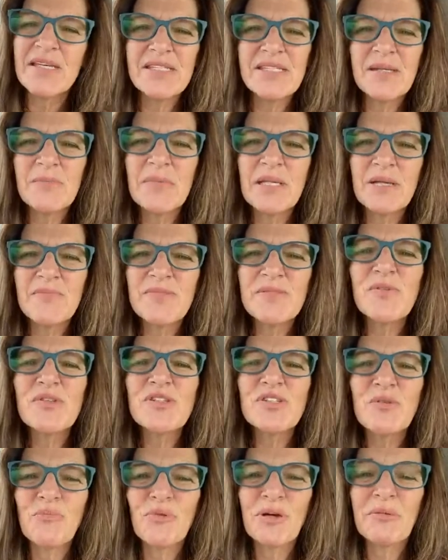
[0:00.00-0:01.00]
something I'm
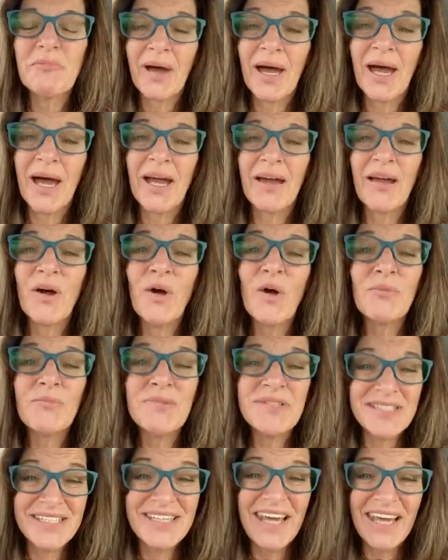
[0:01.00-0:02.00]
supposed to bring back home
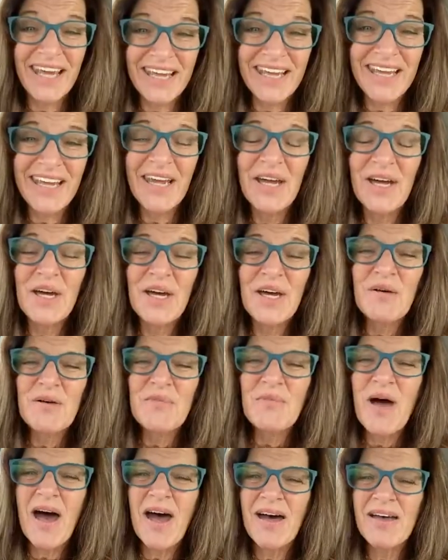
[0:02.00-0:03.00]
today,
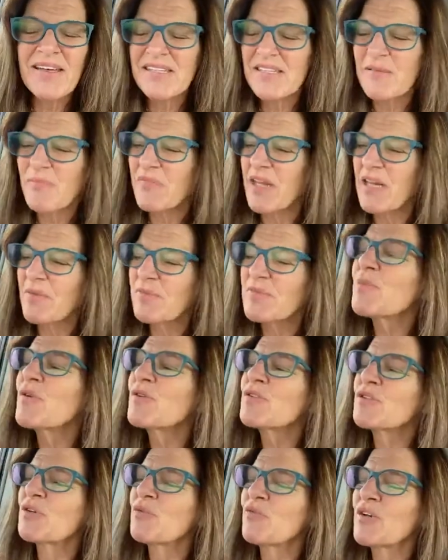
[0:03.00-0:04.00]
uh, something I'm
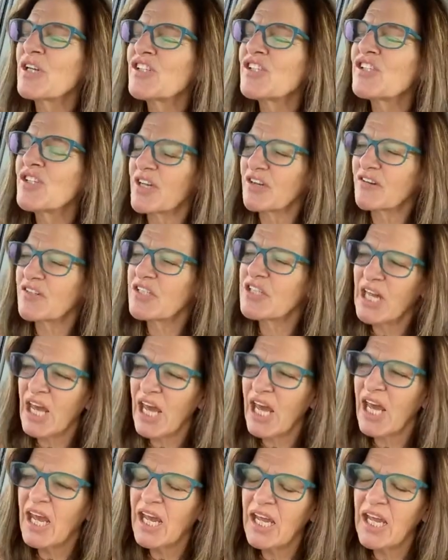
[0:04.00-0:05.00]
supposed to reshare
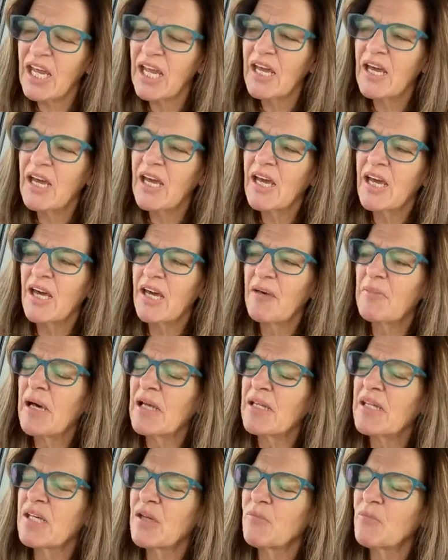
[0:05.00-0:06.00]
today
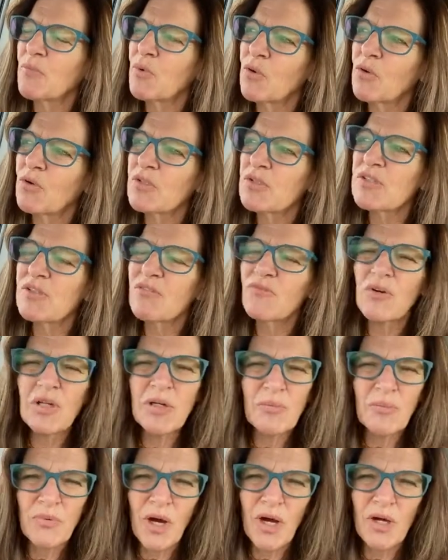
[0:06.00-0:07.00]
about the importance of
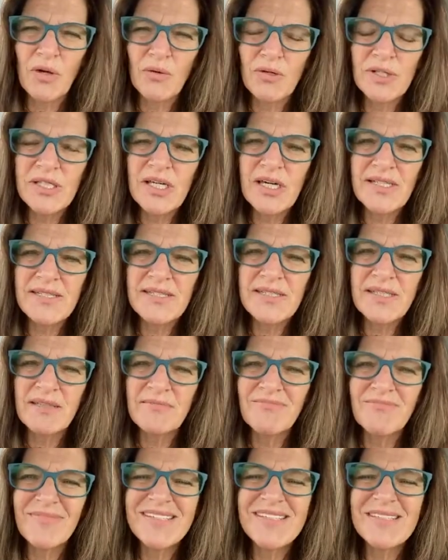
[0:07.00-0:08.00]
really prioritizing,
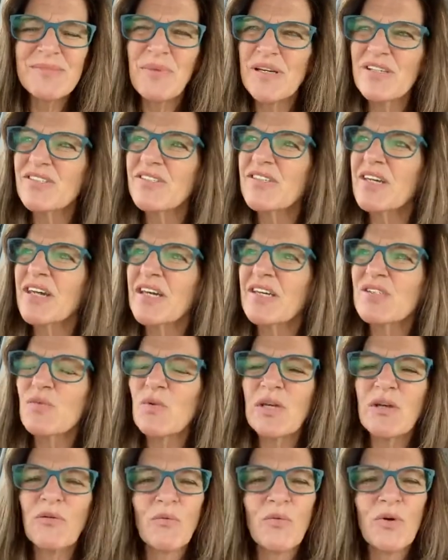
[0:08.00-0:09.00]
especially as
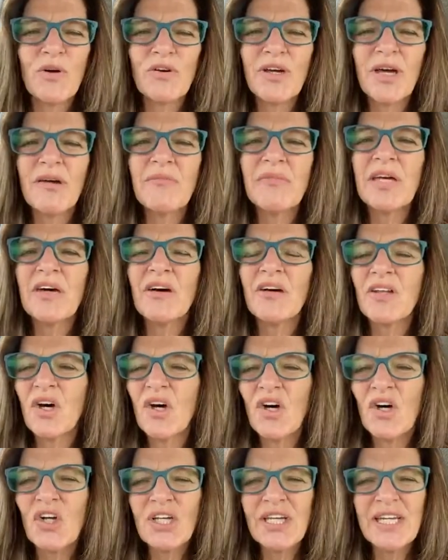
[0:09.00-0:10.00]
we, we're coming on the
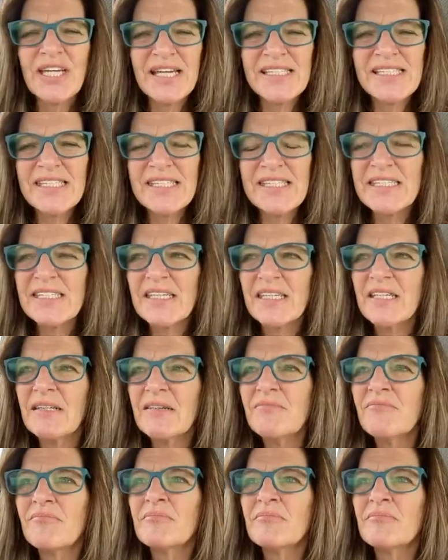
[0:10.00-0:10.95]
holiday season.